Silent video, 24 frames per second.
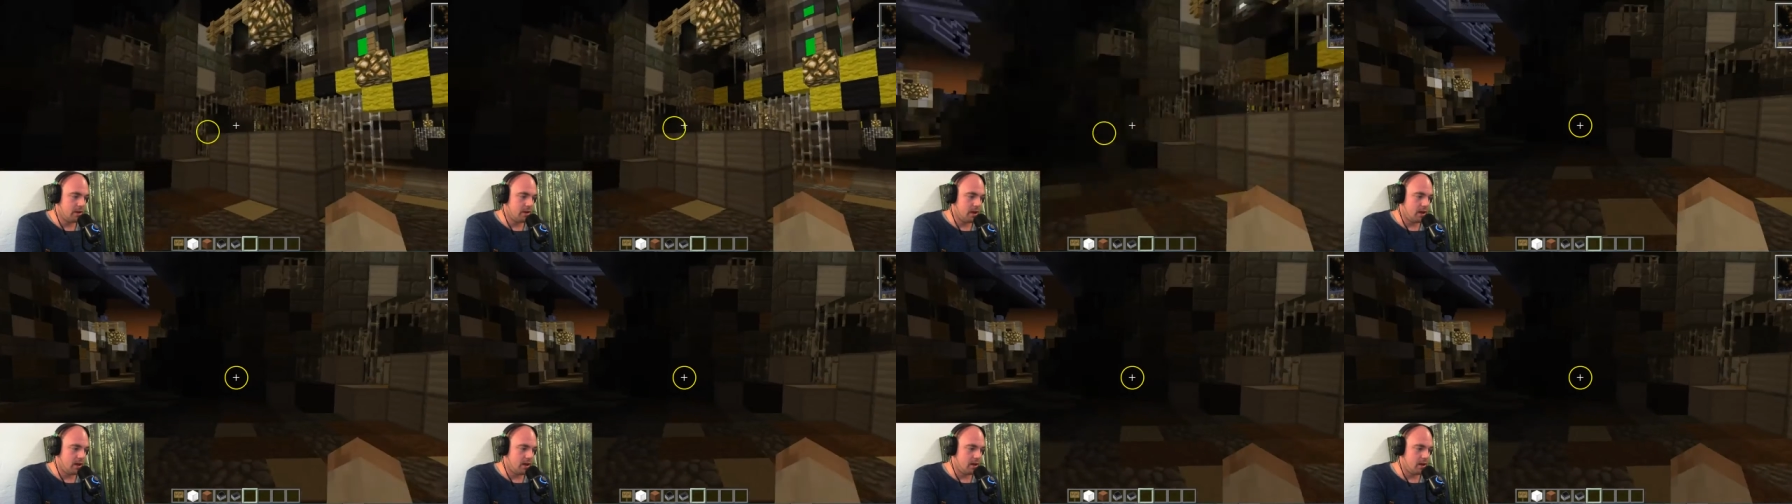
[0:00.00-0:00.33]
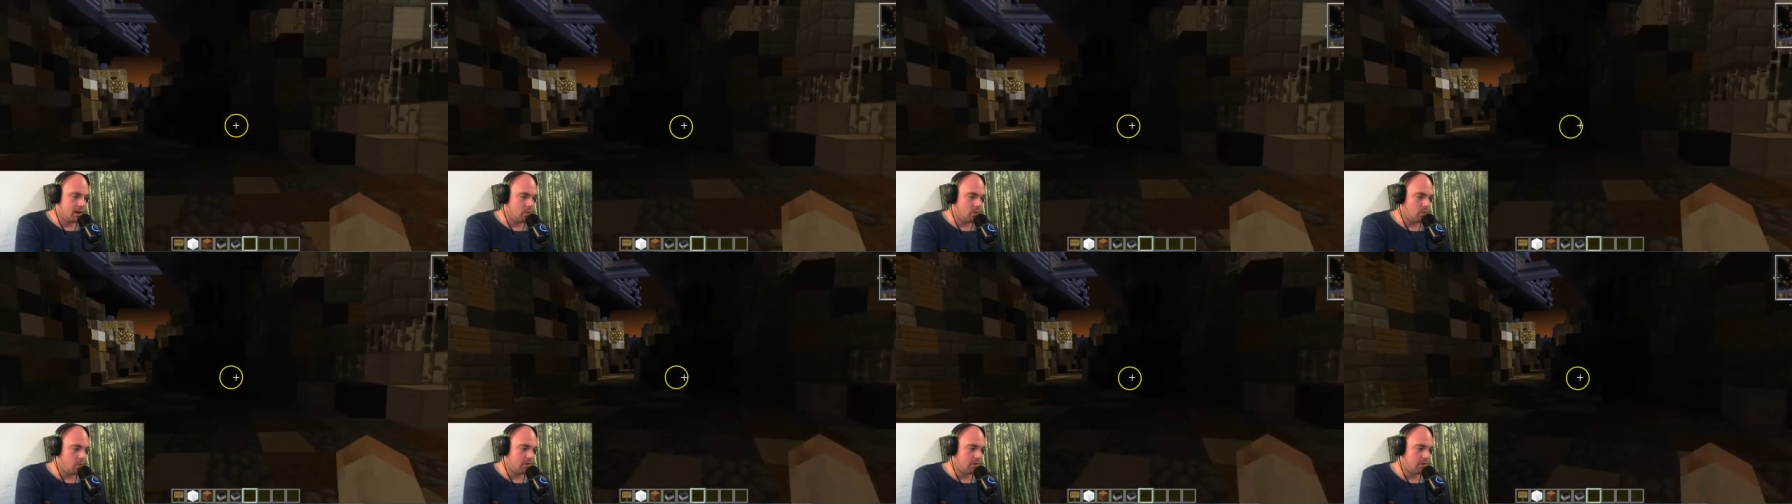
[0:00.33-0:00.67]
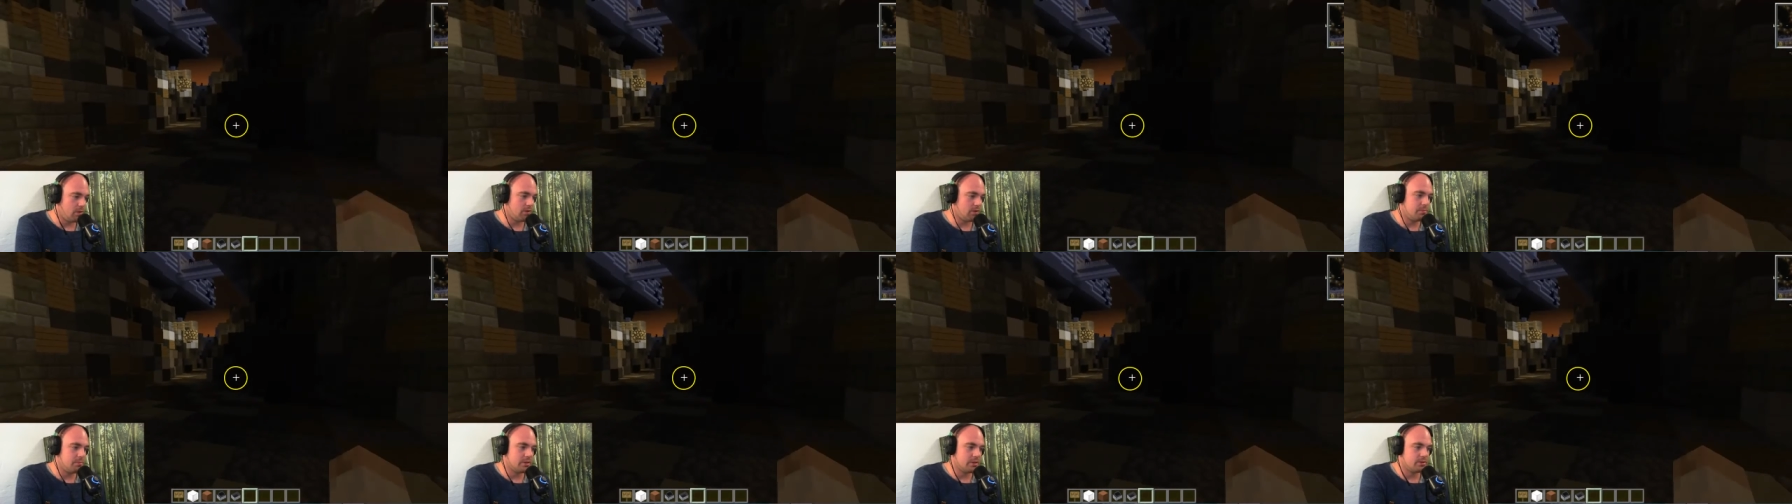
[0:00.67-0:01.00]
Uh, one
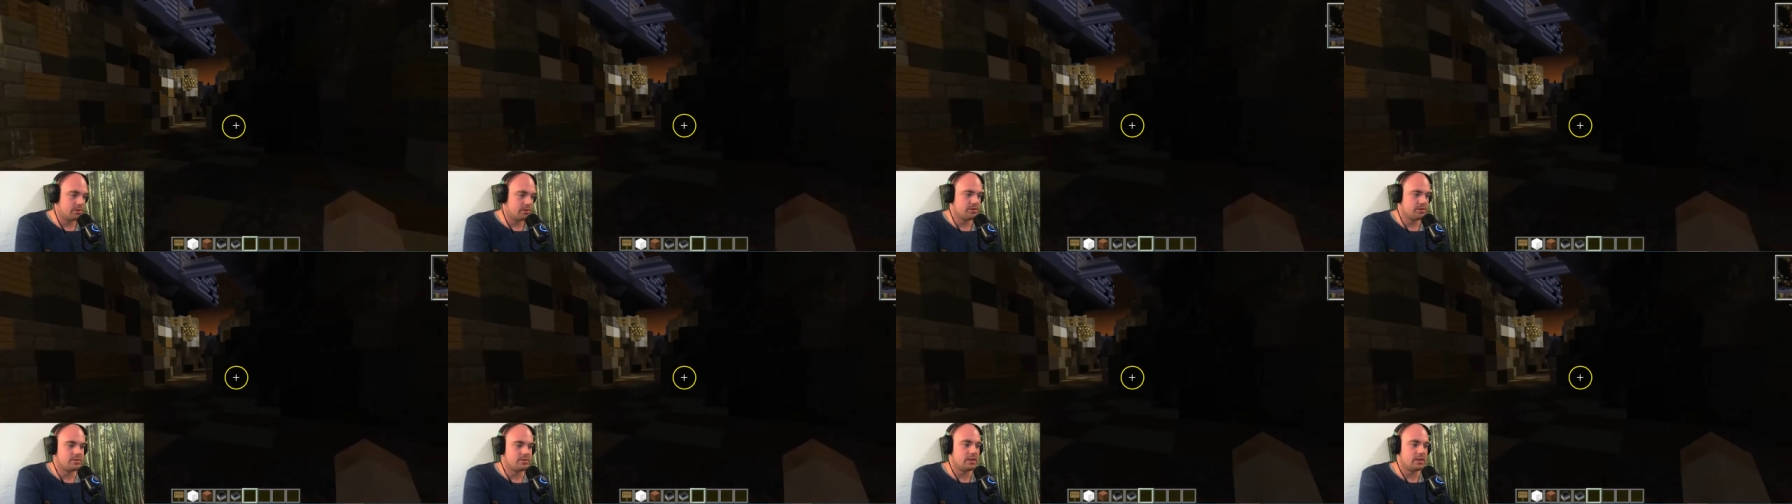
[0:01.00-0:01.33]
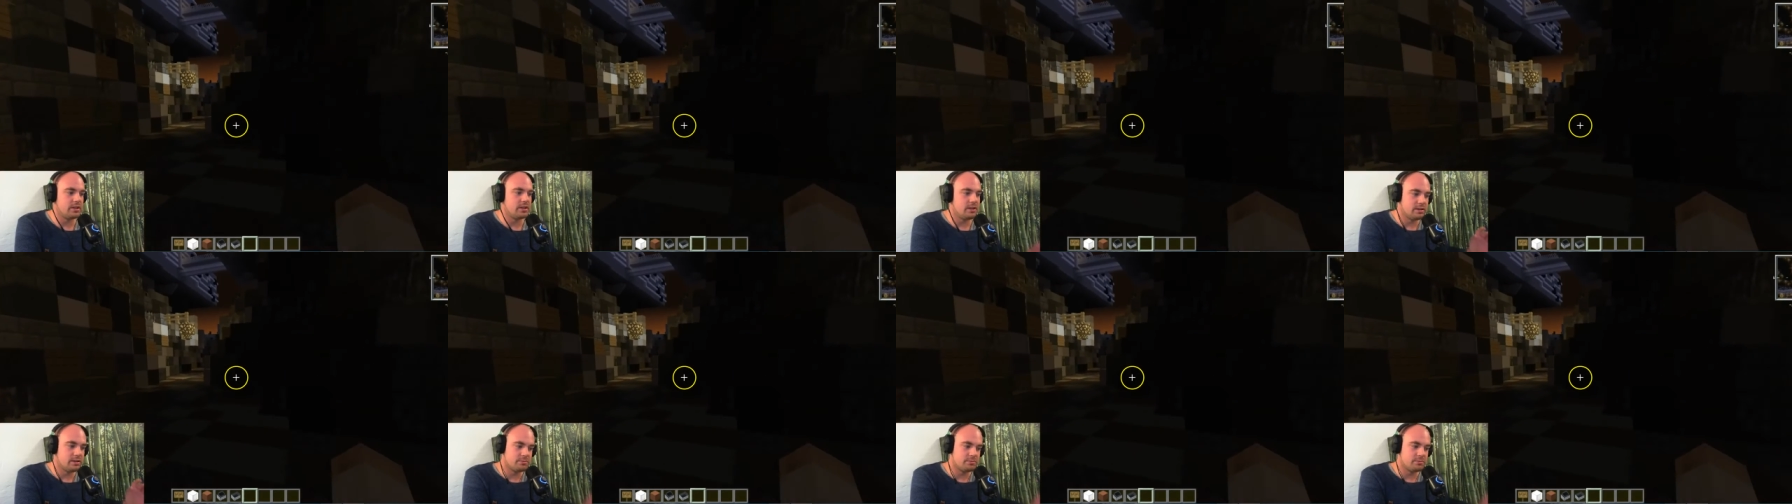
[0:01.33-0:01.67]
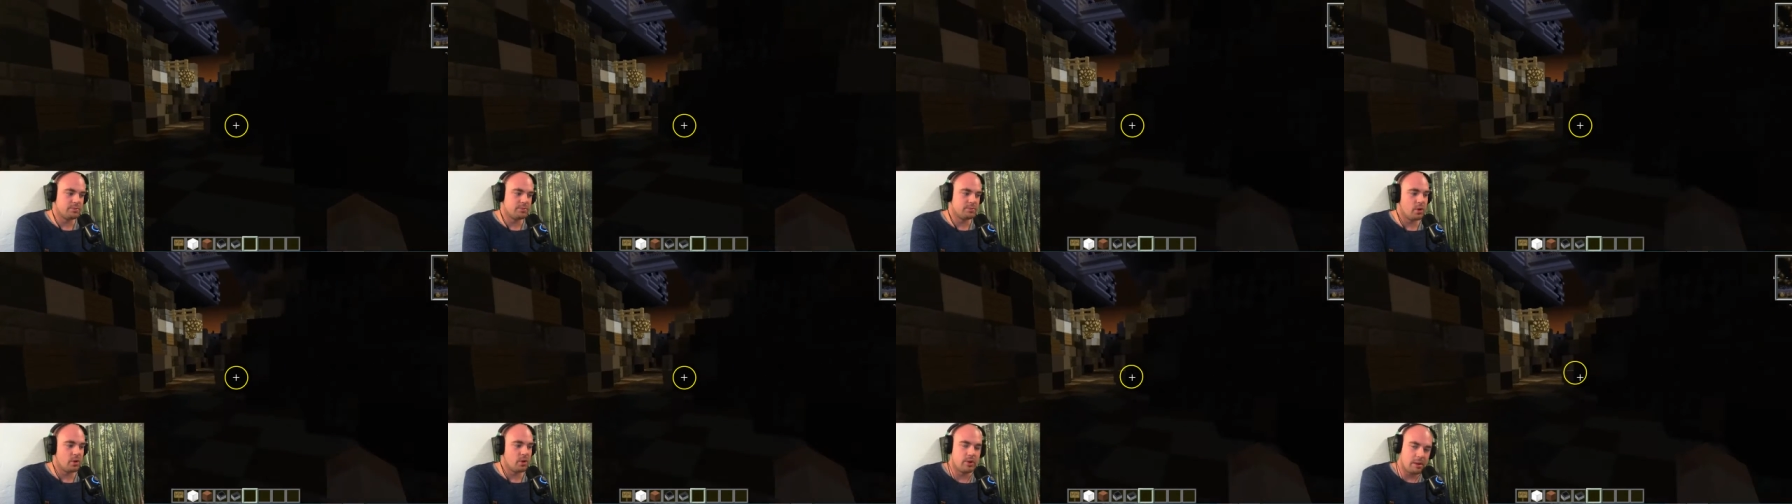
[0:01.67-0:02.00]
of the pillars that gets
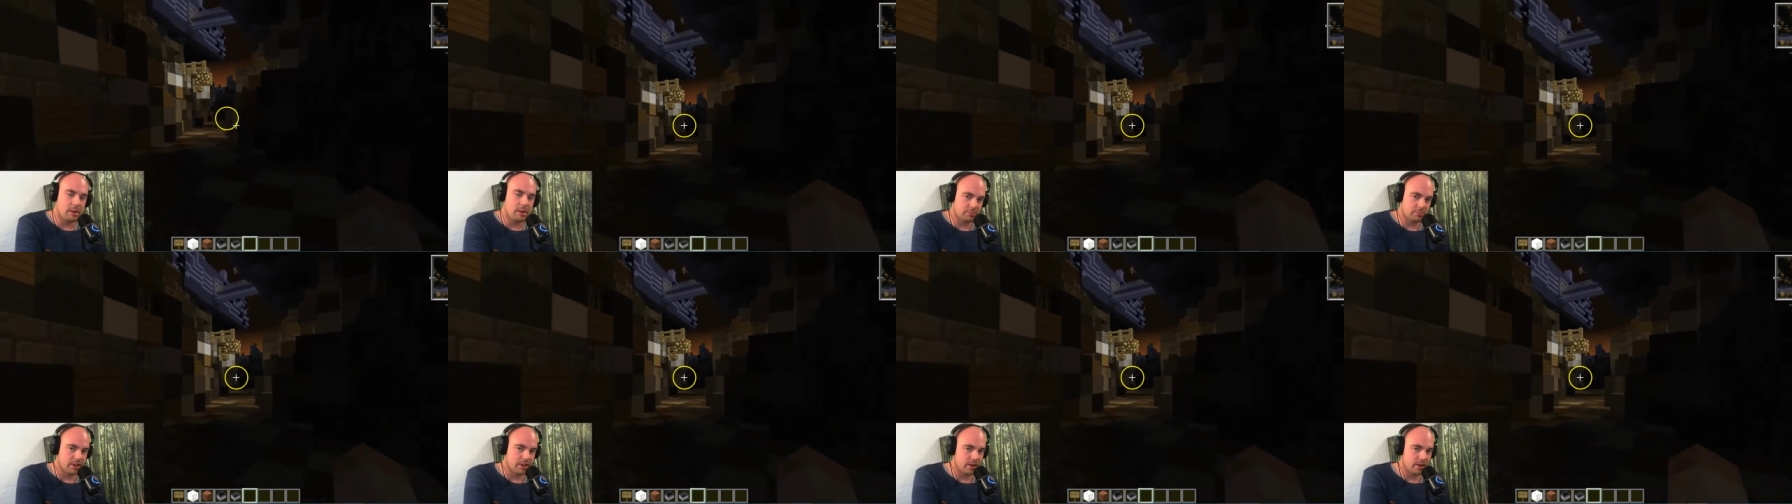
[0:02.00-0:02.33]
blown up